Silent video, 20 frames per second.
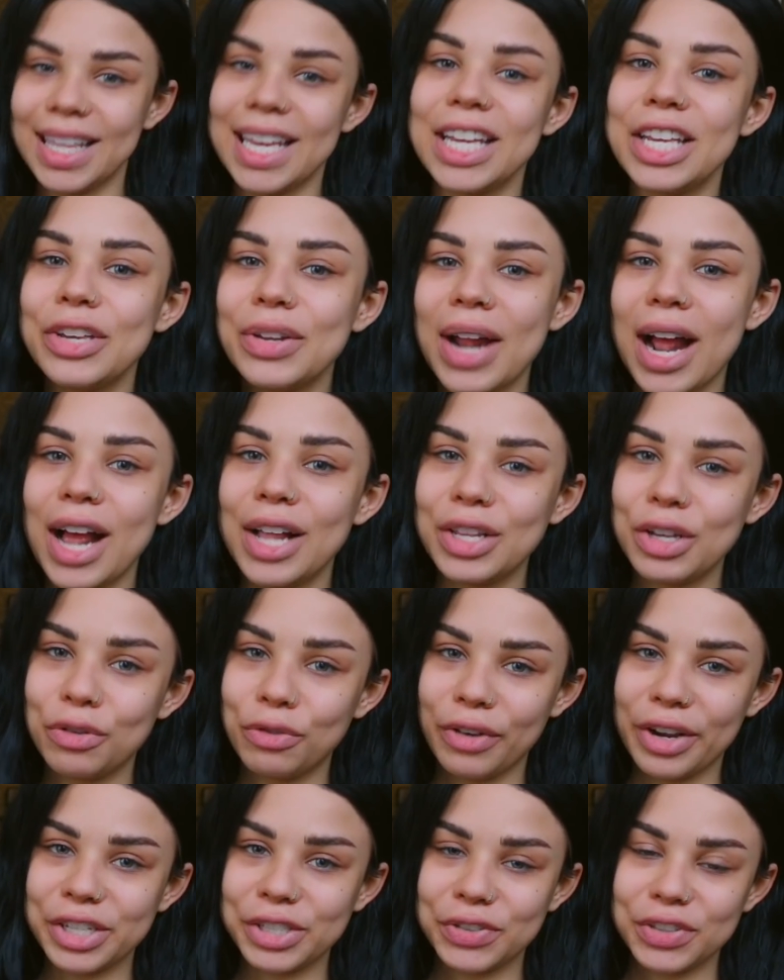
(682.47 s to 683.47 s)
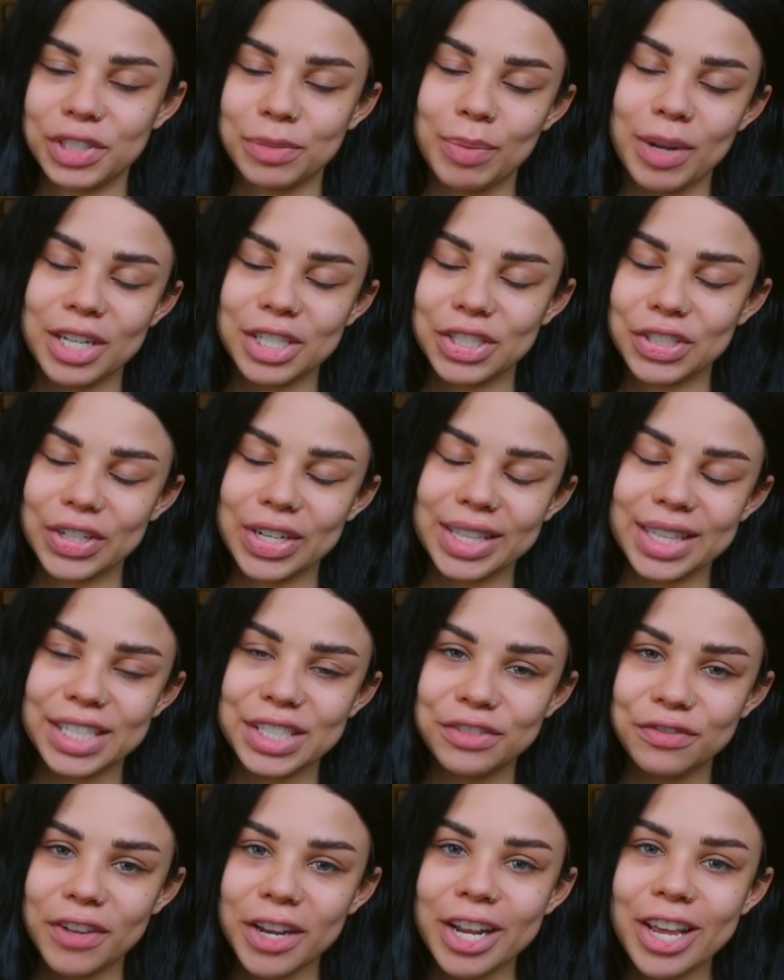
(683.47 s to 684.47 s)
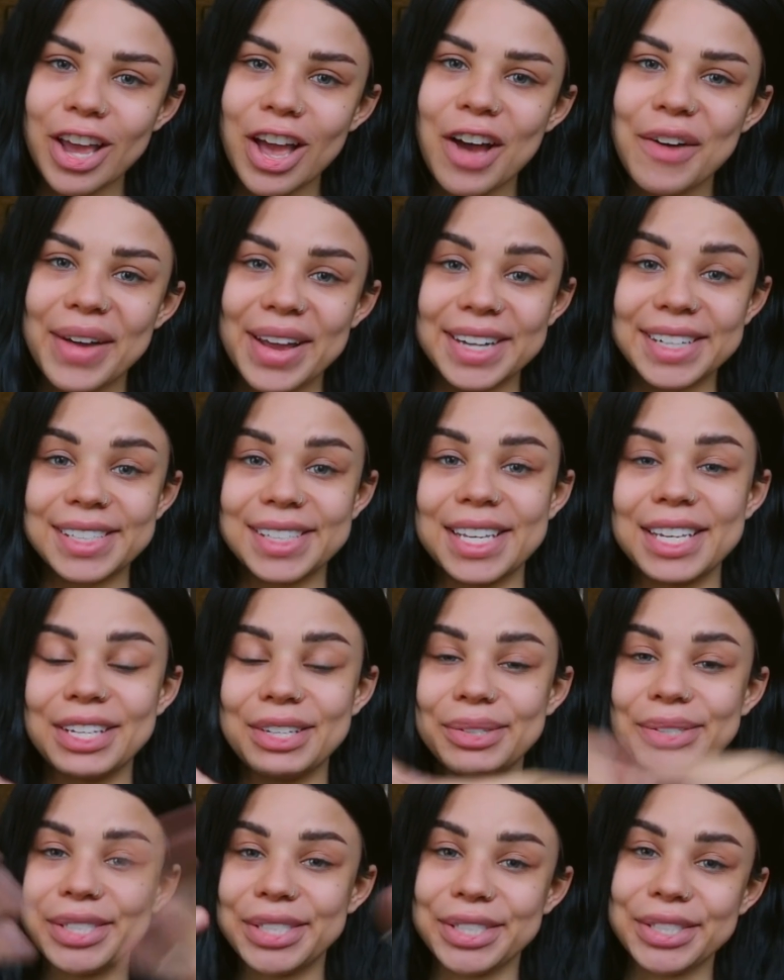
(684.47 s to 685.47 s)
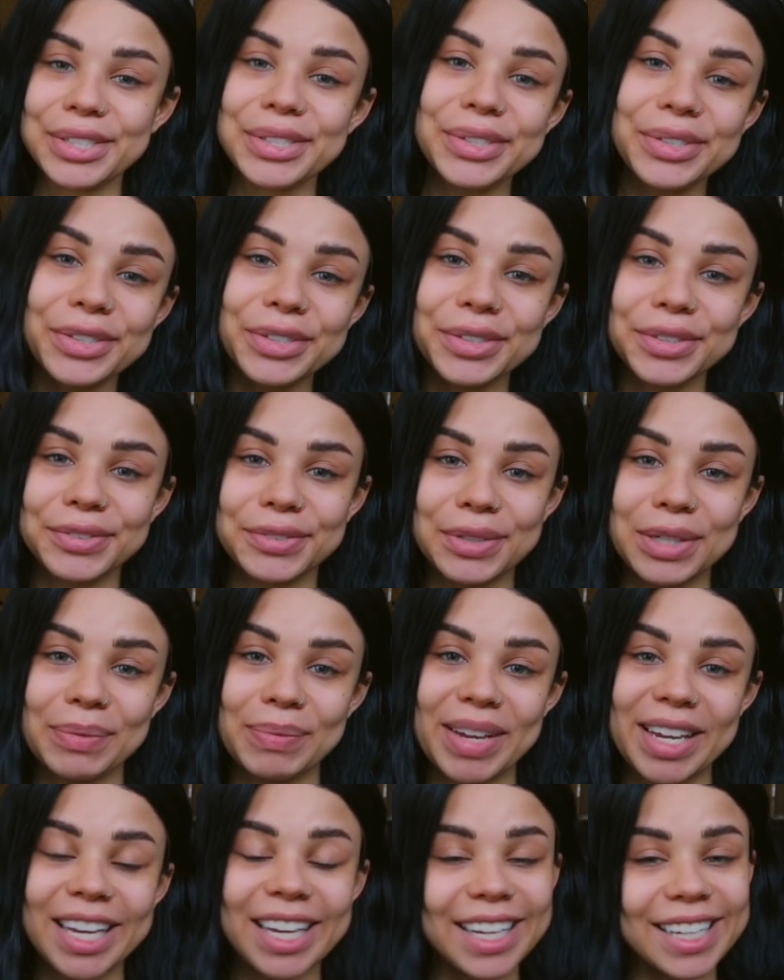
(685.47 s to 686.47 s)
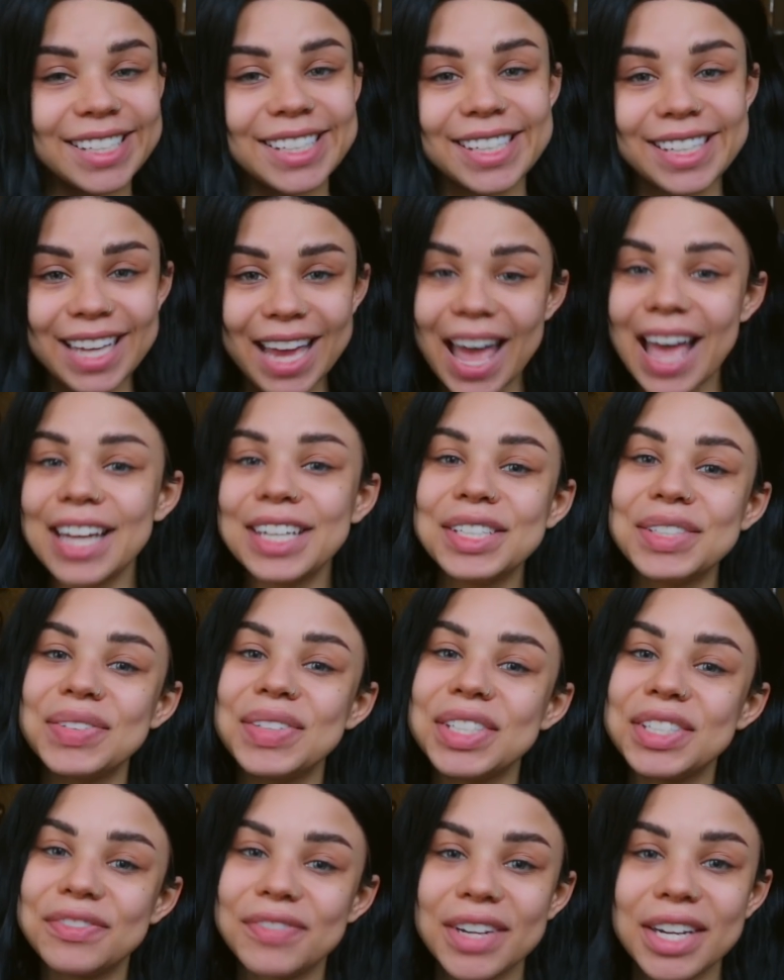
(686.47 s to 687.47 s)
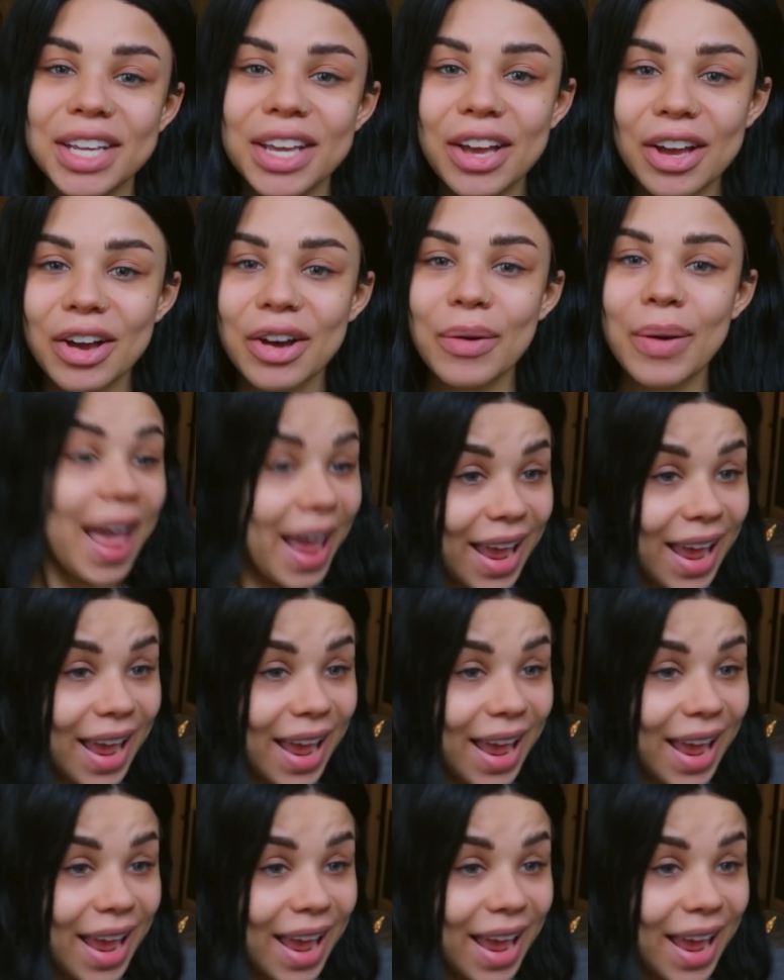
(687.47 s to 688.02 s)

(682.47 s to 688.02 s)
Thank you to HelloFresh for sponsoring this video, and thank you to you for making it to the end of this video,